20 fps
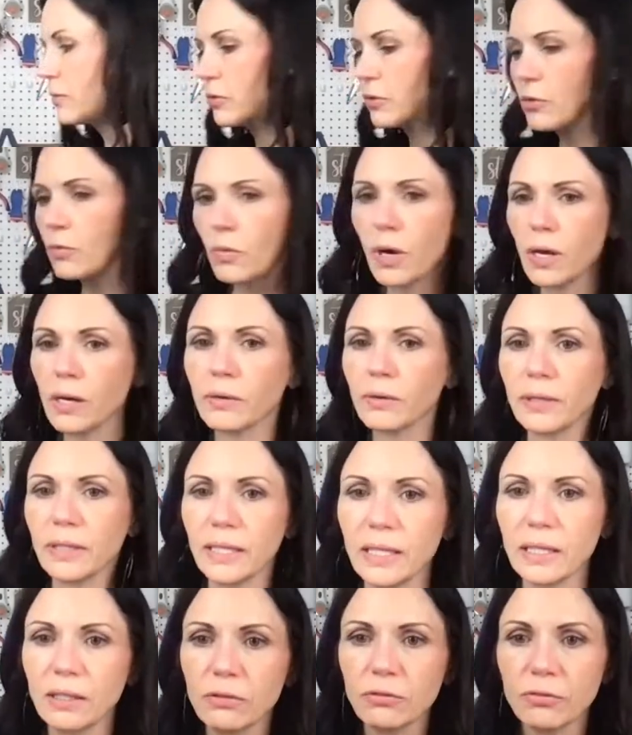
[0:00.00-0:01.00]
with the watering
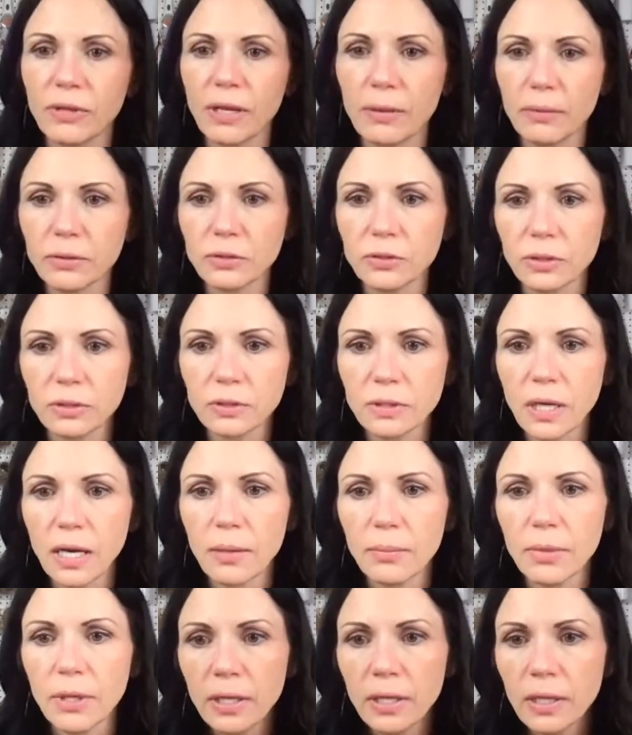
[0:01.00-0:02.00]
can and flowers on
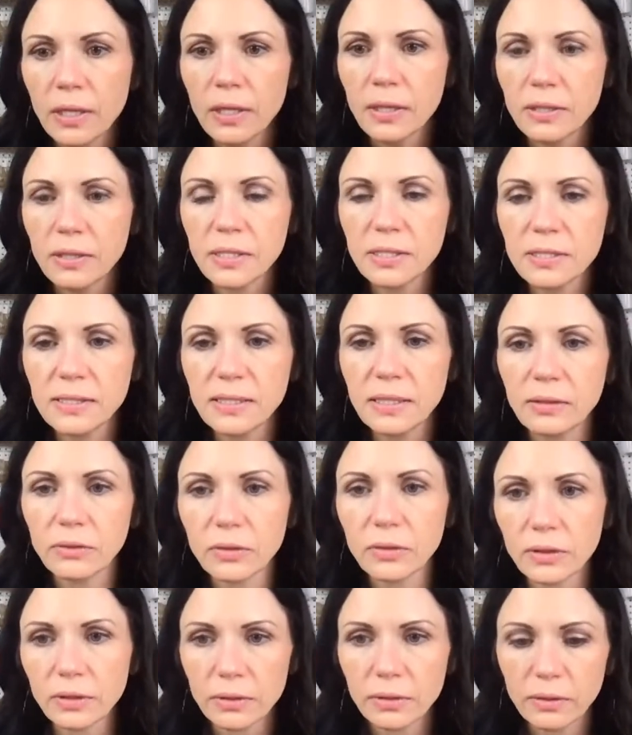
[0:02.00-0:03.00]
top. The
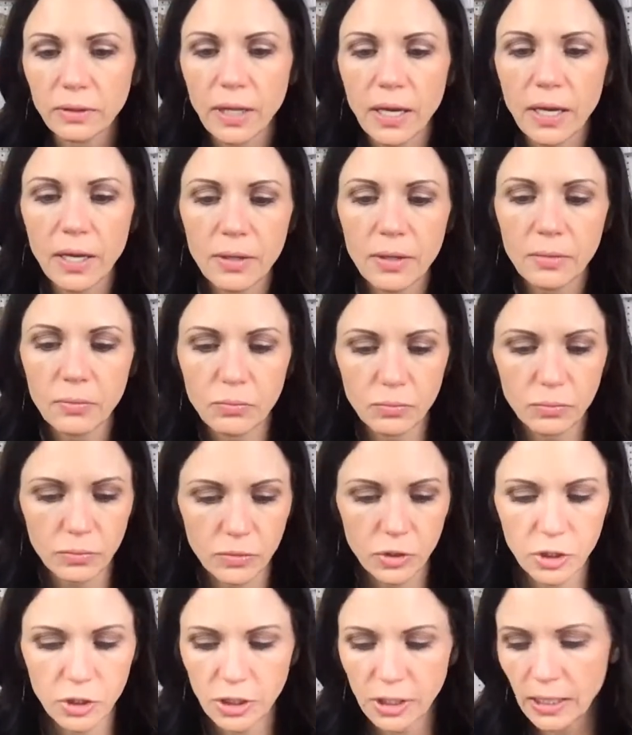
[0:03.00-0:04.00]
sealer, um,
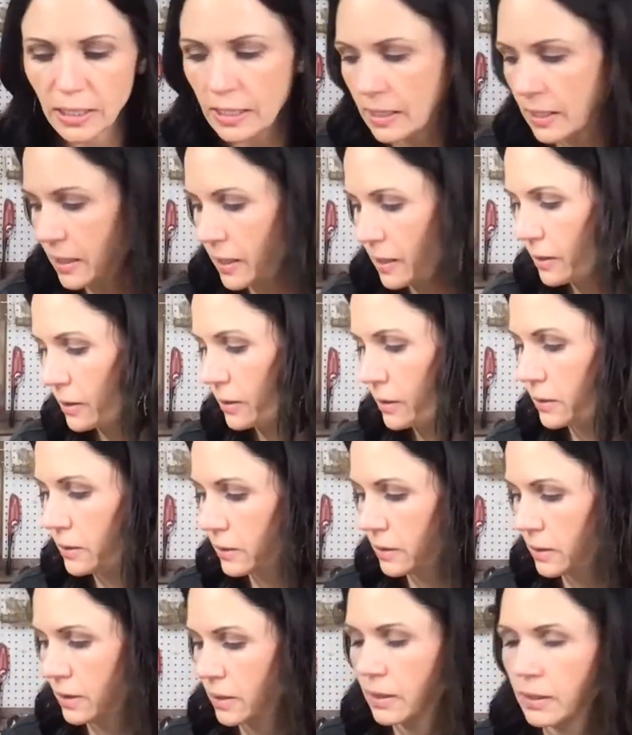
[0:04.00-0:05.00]
Sheila.
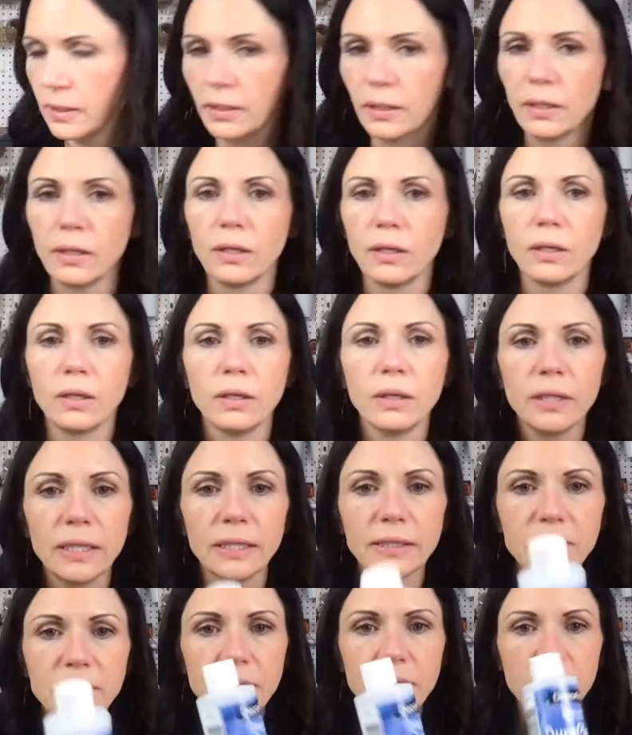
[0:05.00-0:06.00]

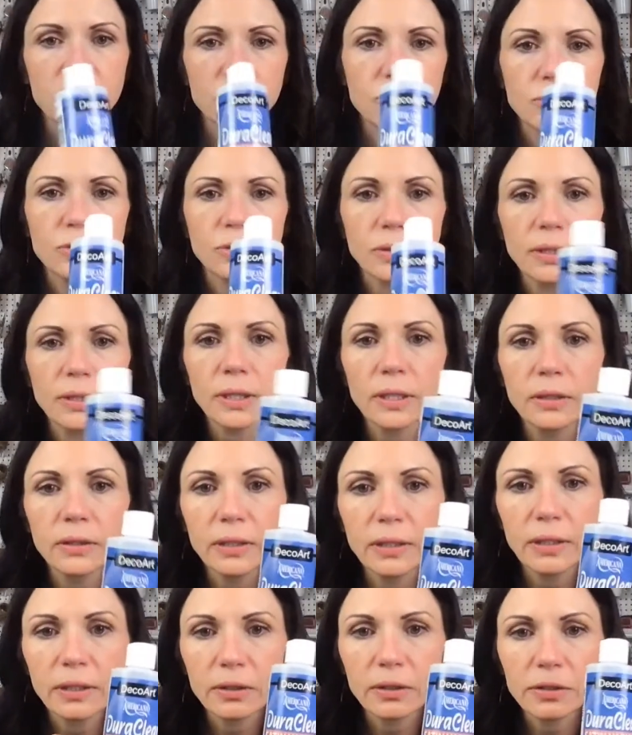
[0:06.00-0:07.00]
It's this
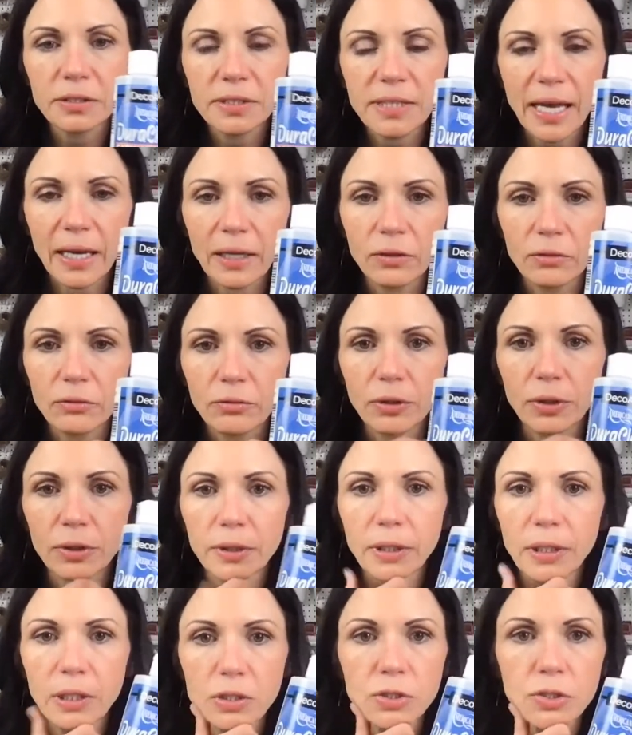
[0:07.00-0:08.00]
DuraClear satin
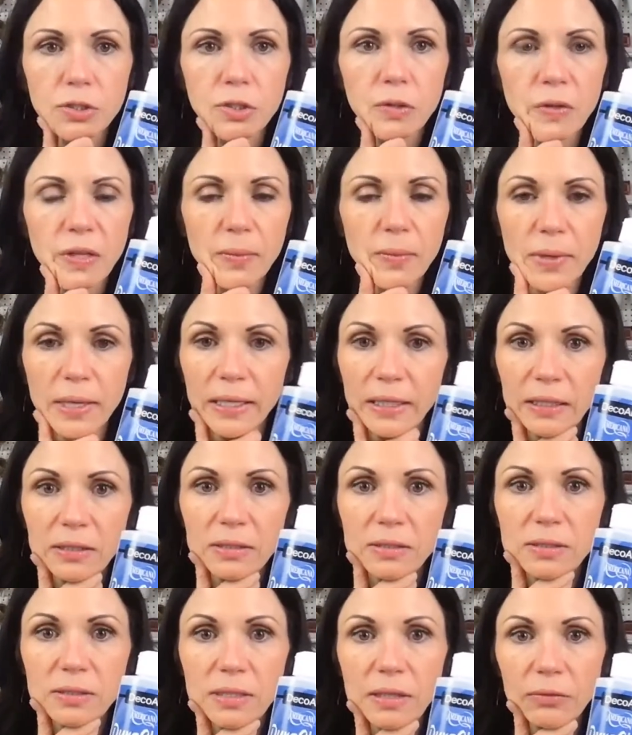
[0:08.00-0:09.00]
varnish. So they make it in
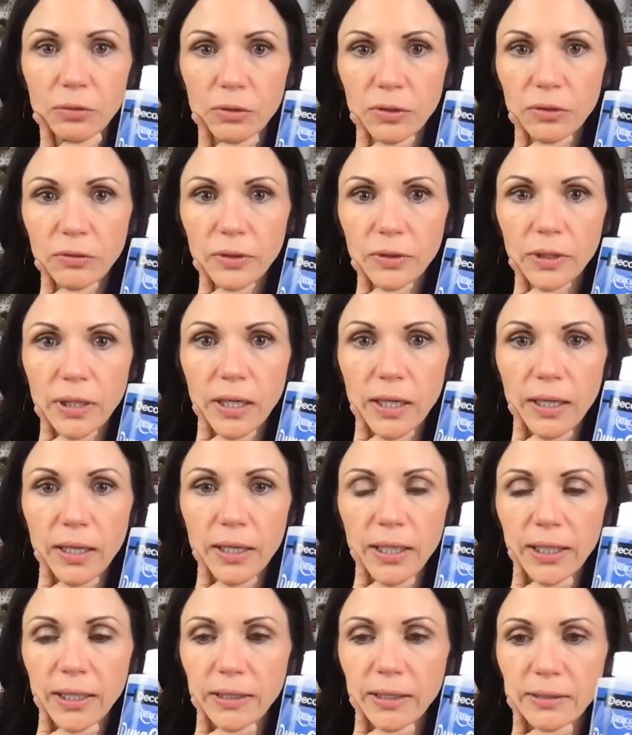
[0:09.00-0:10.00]
several different
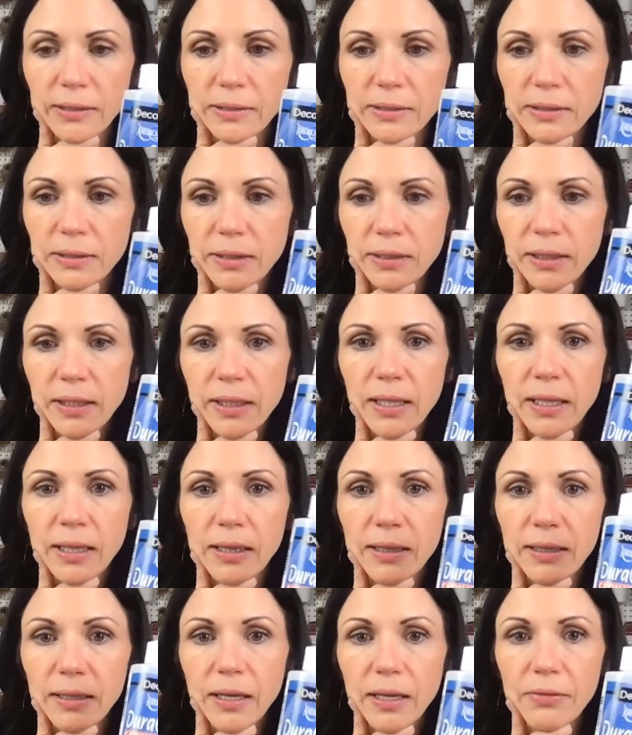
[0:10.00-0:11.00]
kinds.
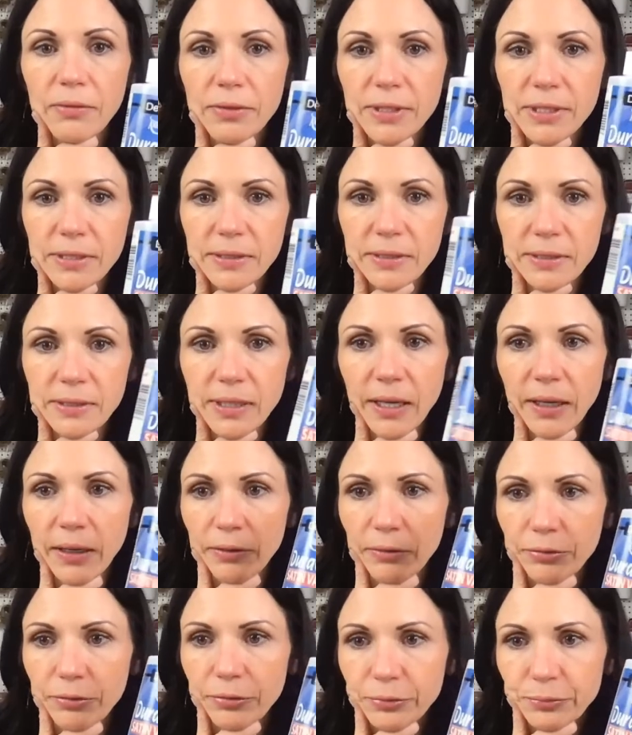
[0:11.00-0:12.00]
Love this
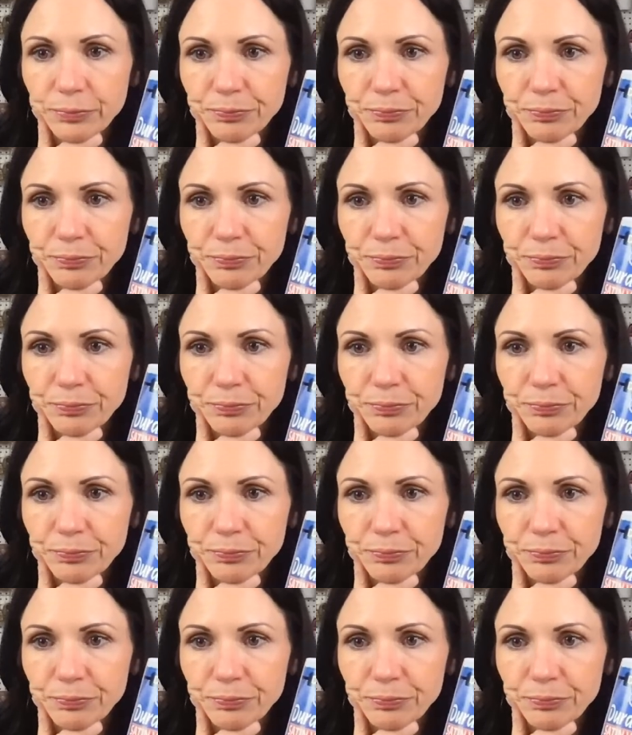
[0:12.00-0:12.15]
stuff.